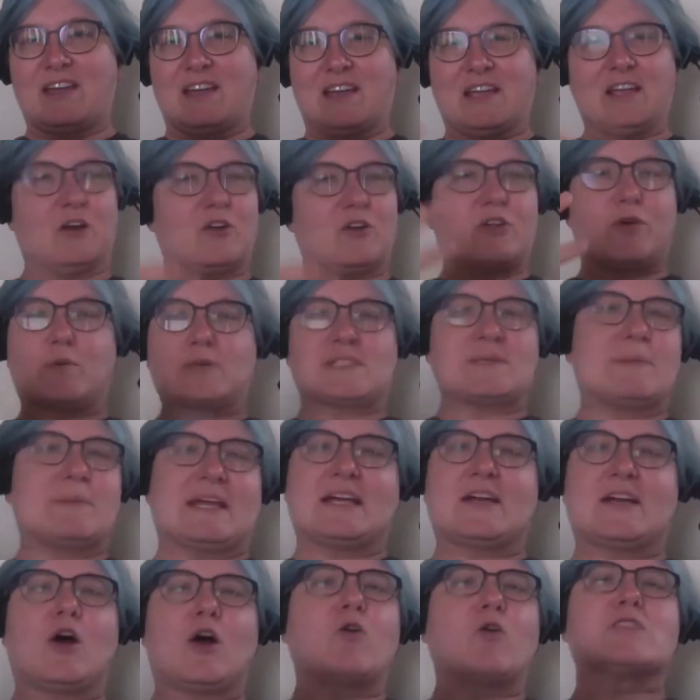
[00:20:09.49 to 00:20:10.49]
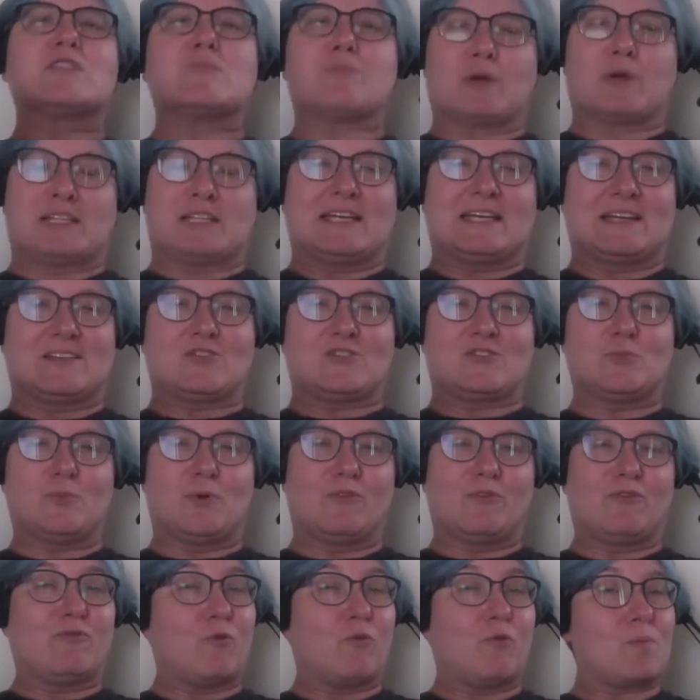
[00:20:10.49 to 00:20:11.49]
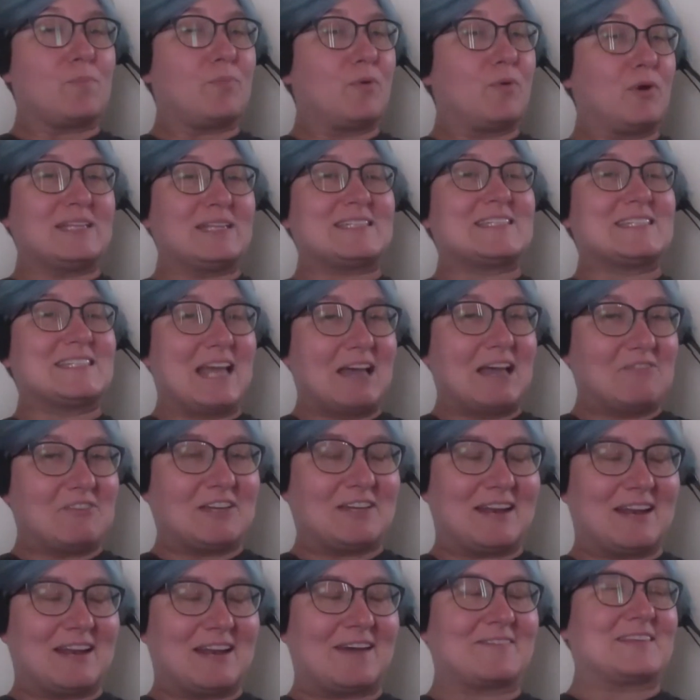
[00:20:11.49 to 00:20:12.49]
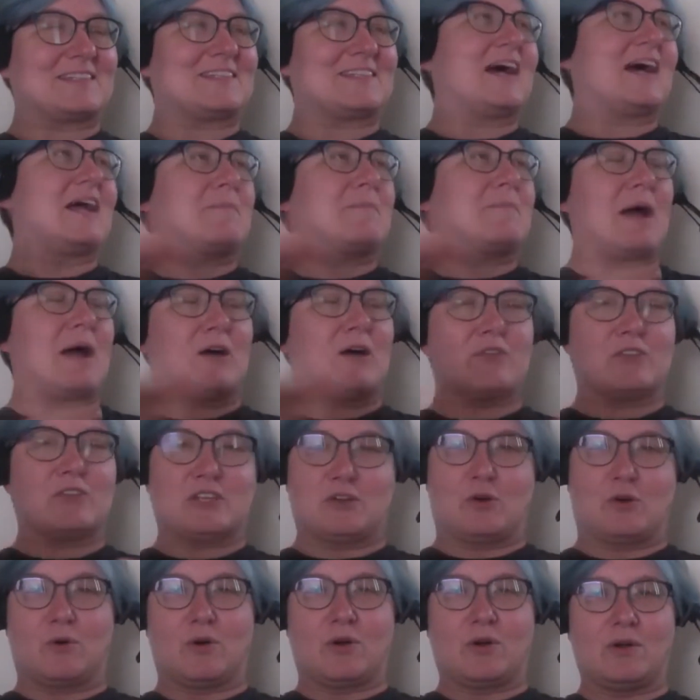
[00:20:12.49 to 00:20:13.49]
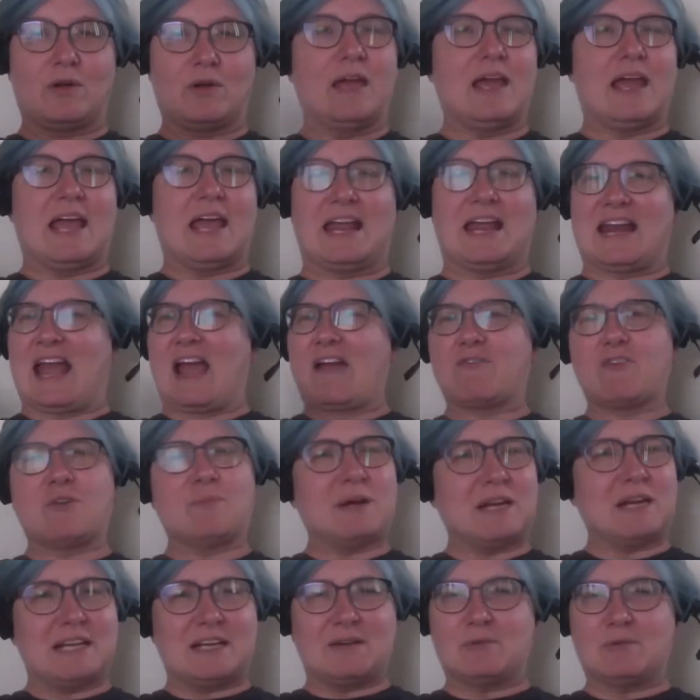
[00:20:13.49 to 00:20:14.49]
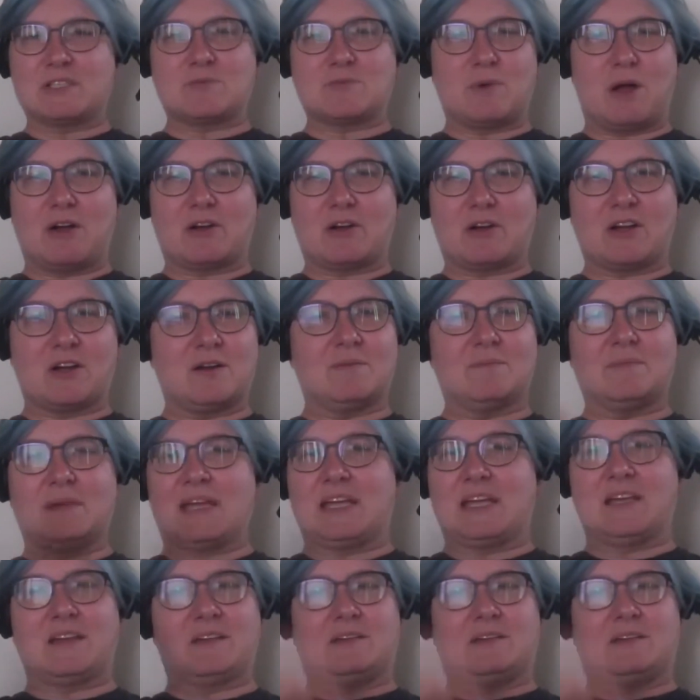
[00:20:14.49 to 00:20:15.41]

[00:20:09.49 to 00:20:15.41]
You know, there was a big code sprint to get Drupal 4.7 at the time out the door, and everybody was welcome.